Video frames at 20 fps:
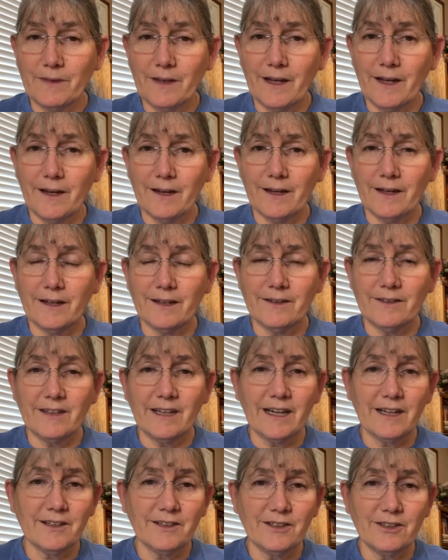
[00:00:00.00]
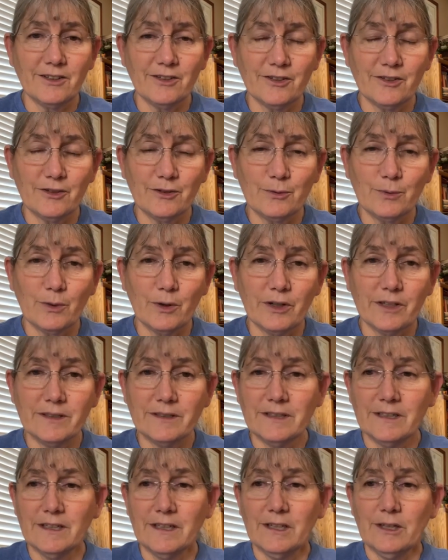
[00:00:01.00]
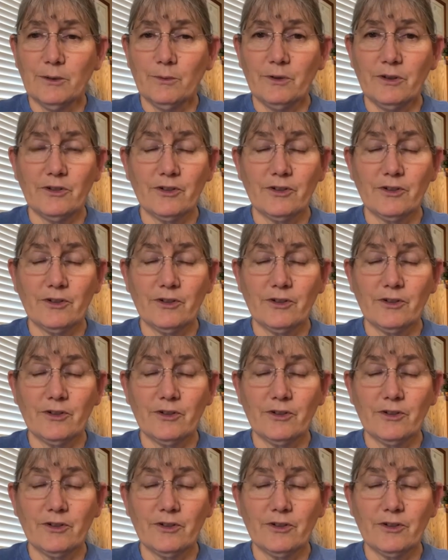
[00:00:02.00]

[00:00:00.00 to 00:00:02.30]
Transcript: And that is what we